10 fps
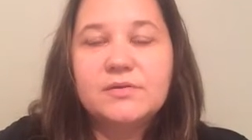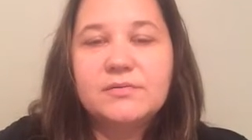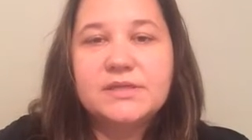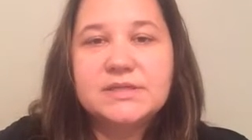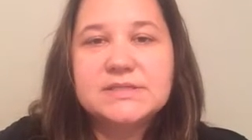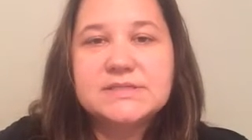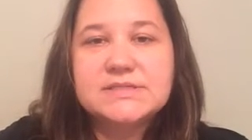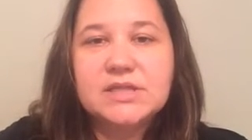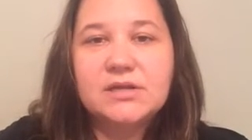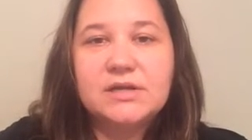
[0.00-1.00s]
Within his
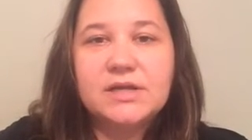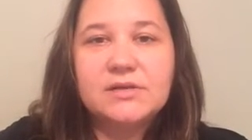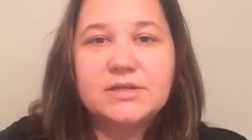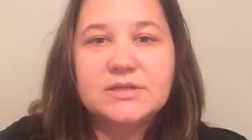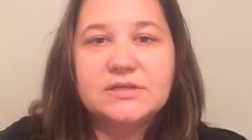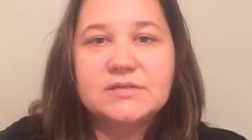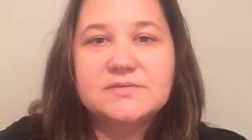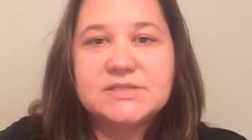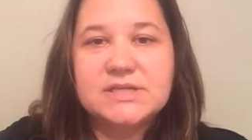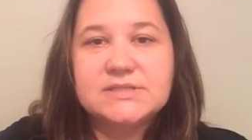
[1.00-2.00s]
theory, Greenleaf
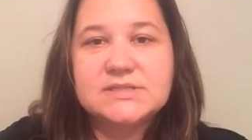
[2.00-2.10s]
states